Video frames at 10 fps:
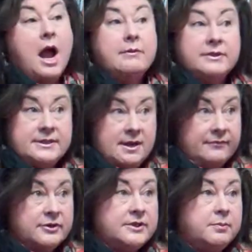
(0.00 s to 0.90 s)
I was
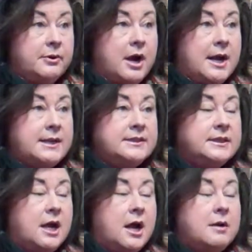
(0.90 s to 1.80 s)
never
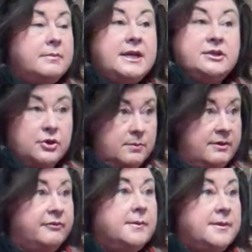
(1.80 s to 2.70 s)
surprised. He told me
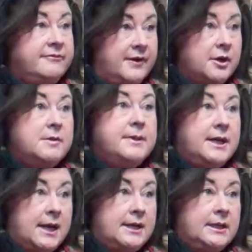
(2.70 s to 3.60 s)
from the very
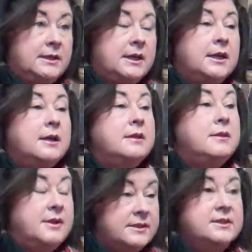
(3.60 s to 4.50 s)
beginning,
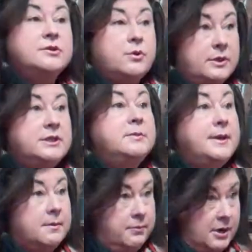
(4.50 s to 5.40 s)
this is going to
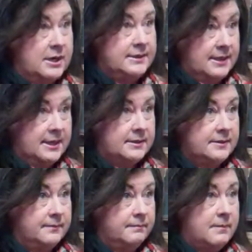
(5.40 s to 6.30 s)
be a
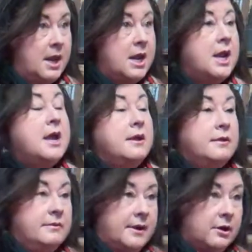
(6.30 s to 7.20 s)
process.
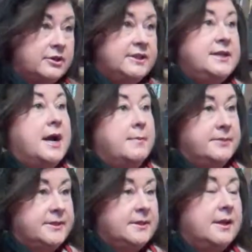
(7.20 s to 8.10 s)
There are
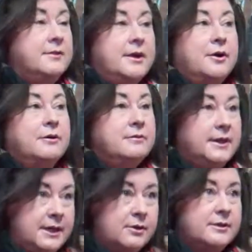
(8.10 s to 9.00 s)
steps. There are
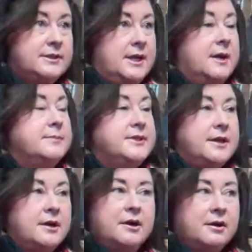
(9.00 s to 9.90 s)
legal steps.
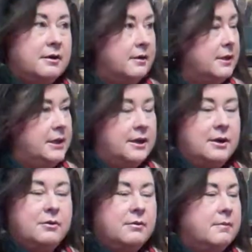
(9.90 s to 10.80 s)
There are,
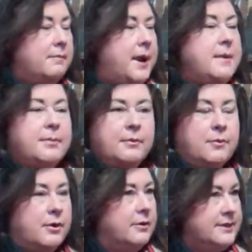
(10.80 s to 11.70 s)

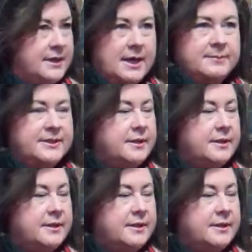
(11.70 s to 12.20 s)
paperwork steps.